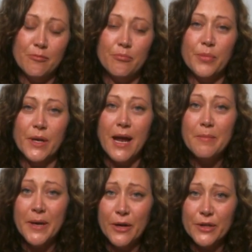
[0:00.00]
But I'm
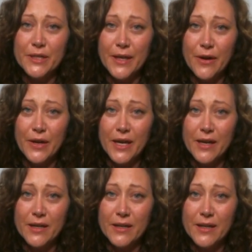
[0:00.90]
here to tell you
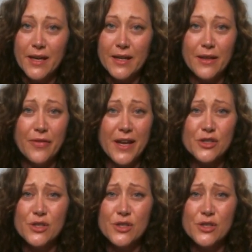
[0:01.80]
that's